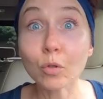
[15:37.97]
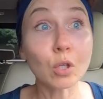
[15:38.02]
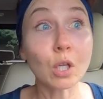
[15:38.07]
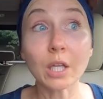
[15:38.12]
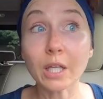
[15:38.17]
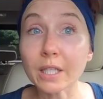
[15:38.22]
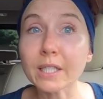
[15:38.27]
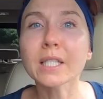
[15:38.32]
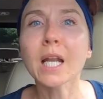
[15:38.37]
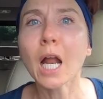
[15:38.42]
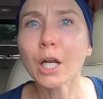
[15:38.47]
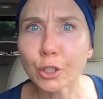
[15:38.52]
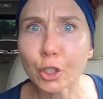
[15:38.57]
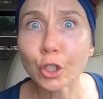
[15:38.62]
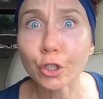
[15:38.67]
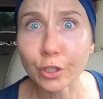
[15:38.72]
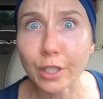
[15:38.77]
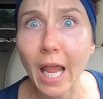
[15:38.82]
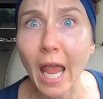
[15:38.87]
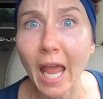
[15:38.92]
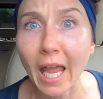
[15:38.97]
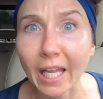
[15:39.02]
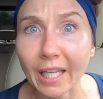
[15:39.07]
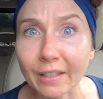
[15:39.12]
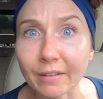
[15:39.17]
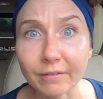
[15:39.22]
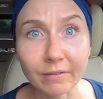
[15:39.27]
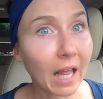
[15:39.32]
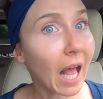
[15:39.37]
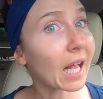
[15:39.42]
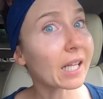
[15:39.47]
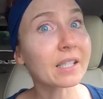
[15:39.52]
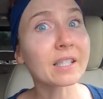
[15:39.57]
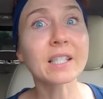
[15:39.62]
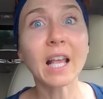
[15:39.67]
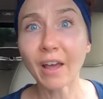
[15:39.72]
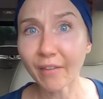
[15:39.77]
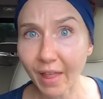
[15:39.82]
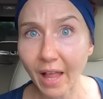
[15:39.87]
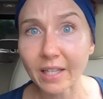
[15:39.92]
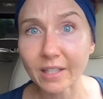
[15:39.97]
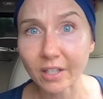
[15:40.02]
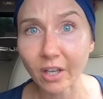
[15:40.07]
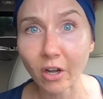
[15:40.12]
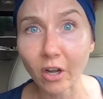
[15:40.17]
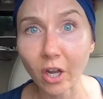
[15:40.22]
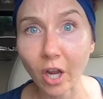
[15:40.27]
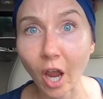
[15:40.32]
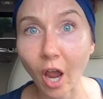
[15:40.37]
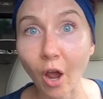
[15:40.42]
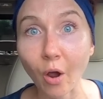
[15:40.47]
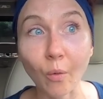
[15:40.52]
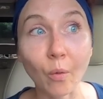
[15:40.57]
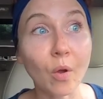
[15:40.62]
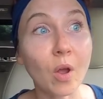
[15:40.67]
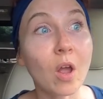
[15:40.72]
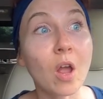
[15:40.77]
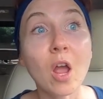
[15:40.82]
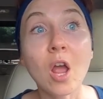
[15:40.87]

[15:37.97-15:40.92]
it's not your day. That's how that's going to go.